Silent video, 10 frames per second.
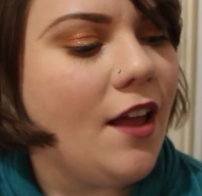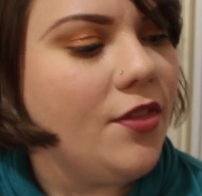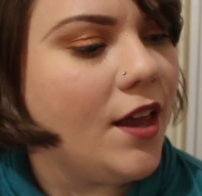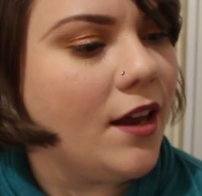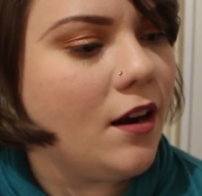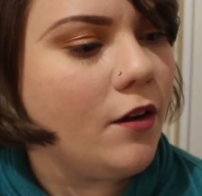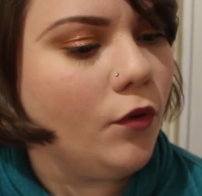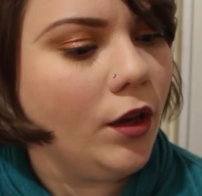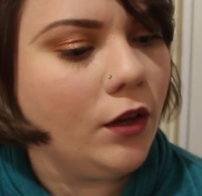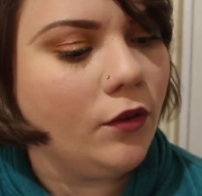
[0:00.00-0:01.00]
And then
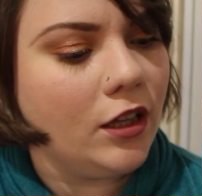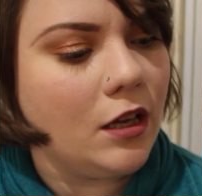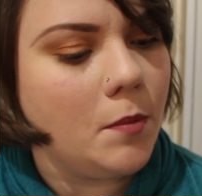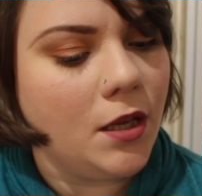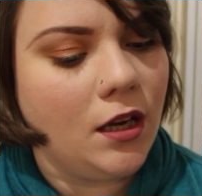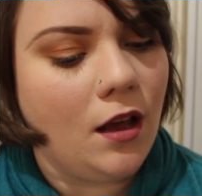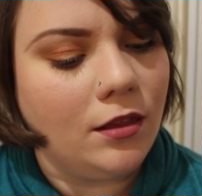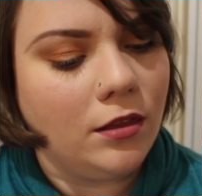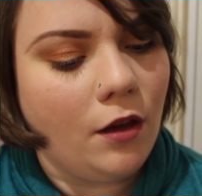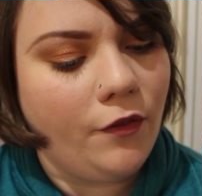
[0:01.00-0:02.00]
I've really, really been
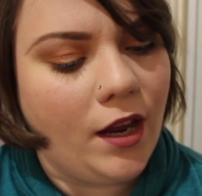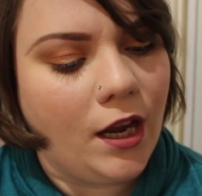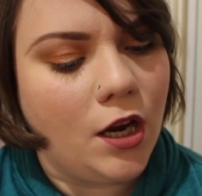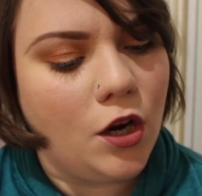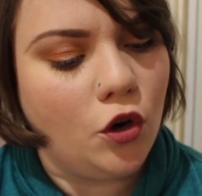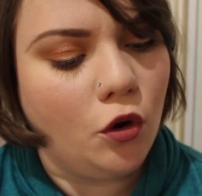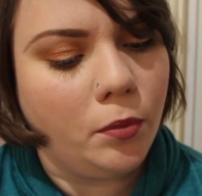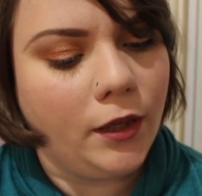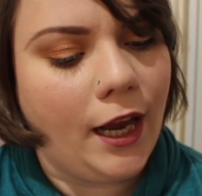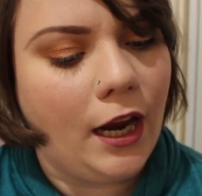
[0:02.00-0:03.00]
loving Not
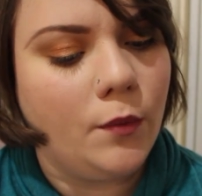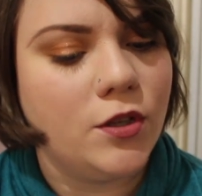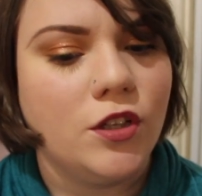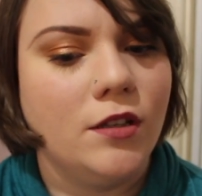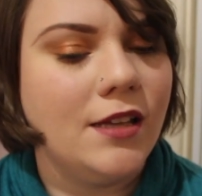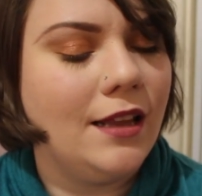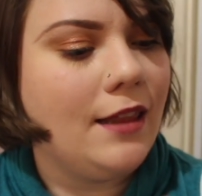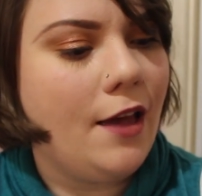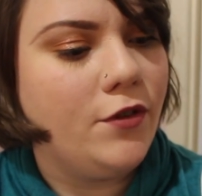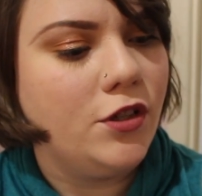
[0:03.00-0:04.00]
Playing, which is a
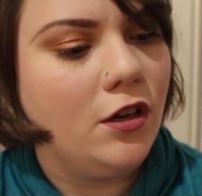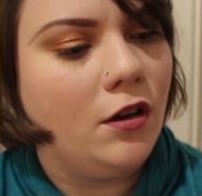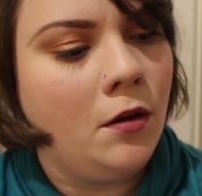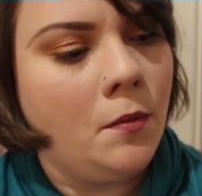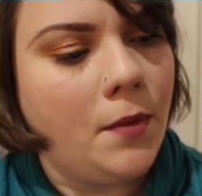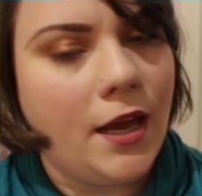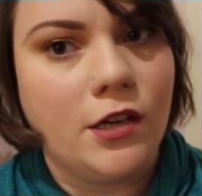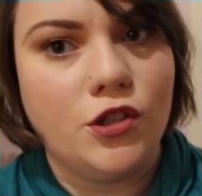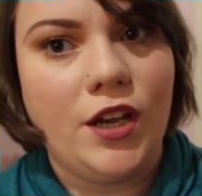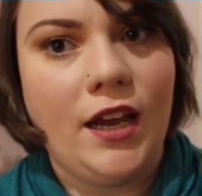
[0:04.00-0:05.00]
lavender
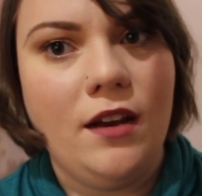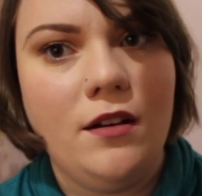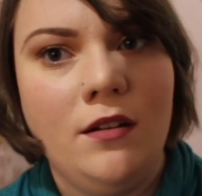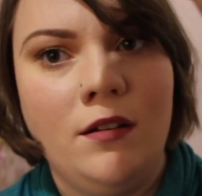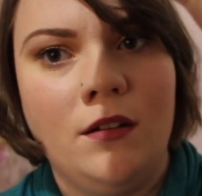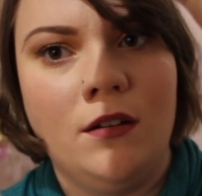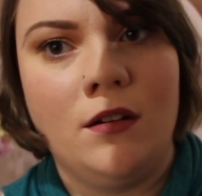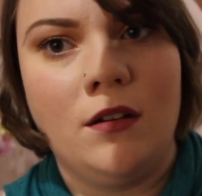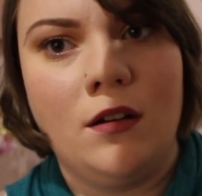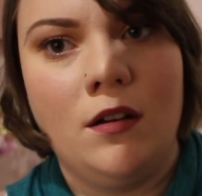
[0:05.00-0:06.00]
pink shade.
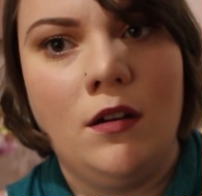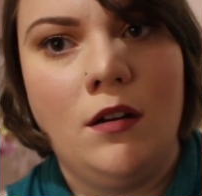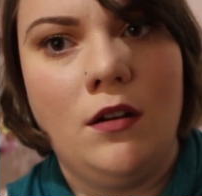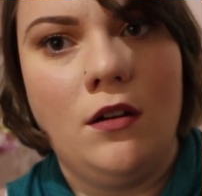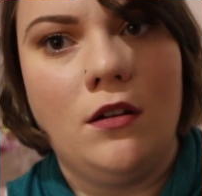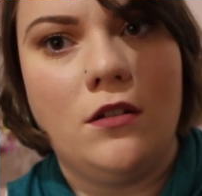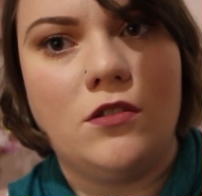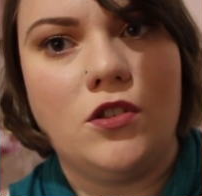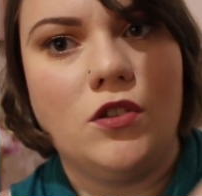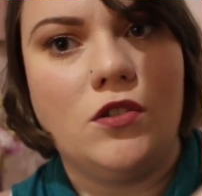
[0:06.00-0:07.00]

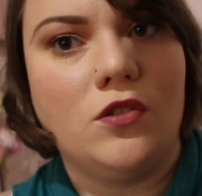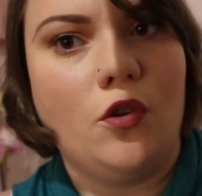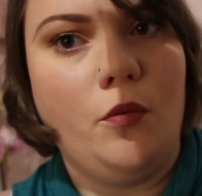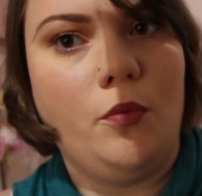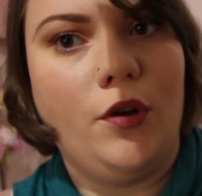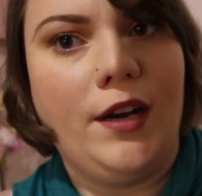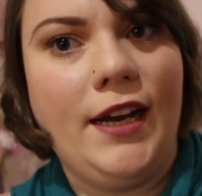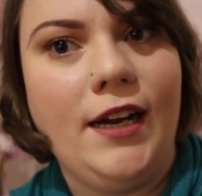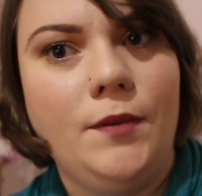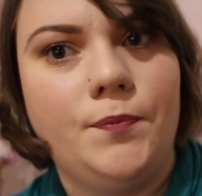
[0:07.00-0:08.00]
It's just so
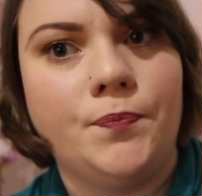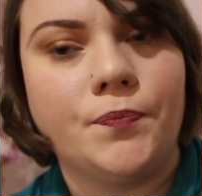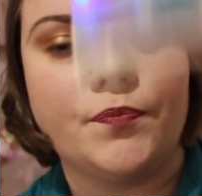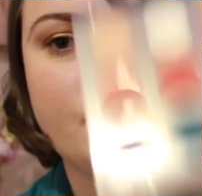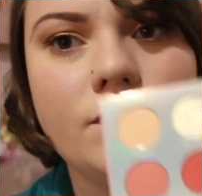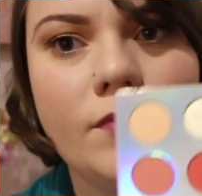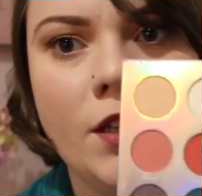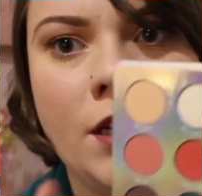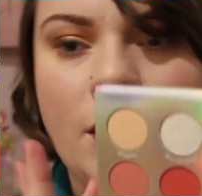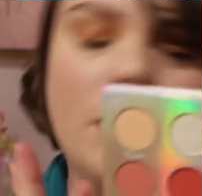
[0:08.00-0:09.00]
pretty.
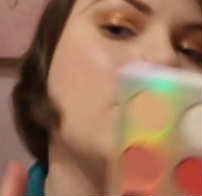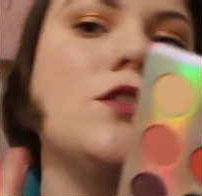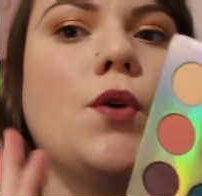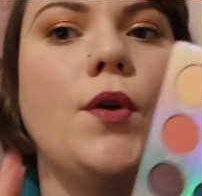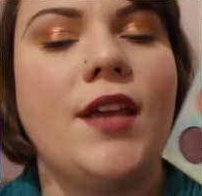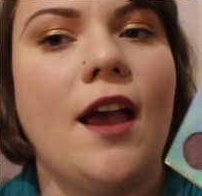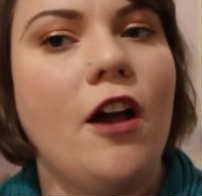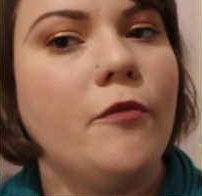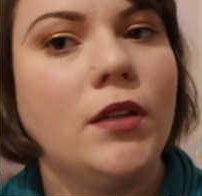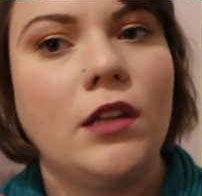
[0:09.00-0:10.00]
So yeah,
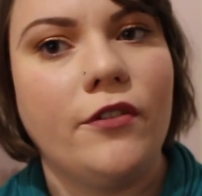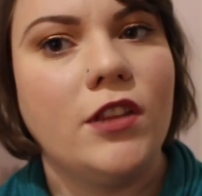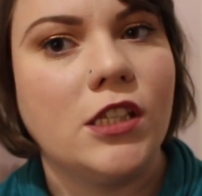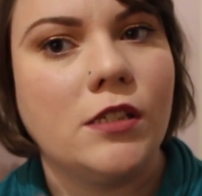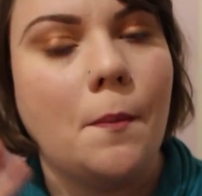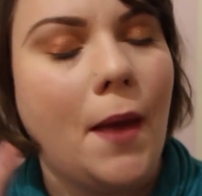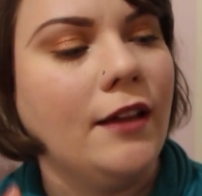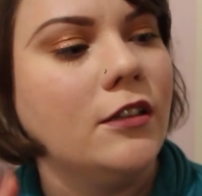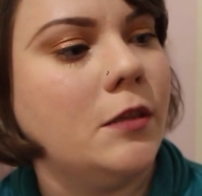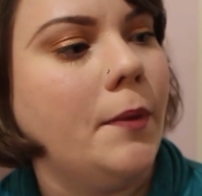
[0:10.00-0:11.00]
I've been loving this
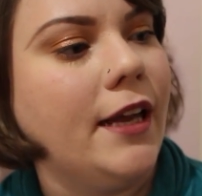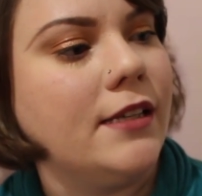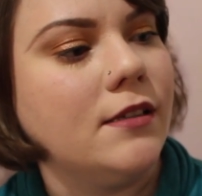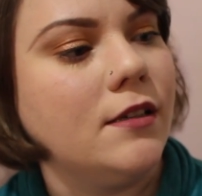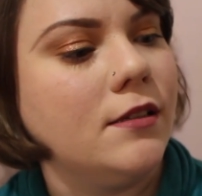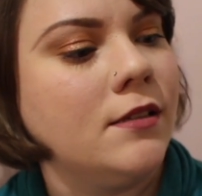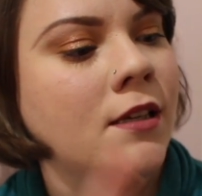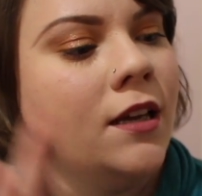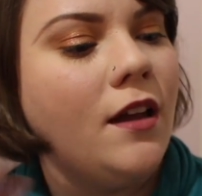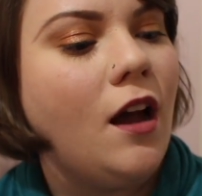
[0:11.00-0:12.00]
palette to pieces.
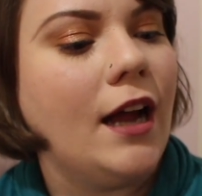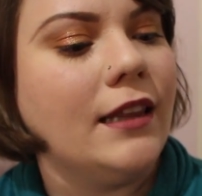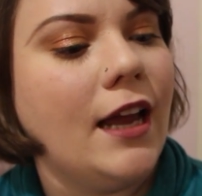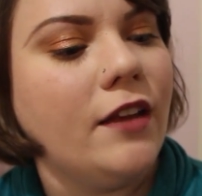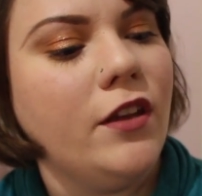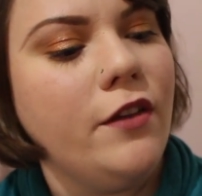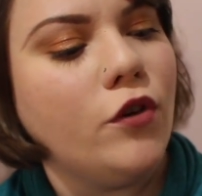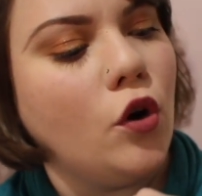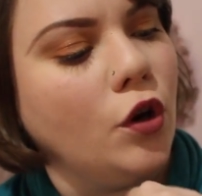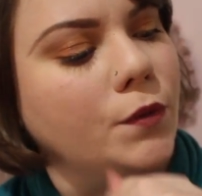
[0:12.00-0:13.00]
I like that
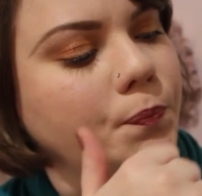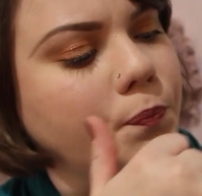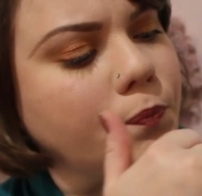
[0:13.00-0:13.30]
you've got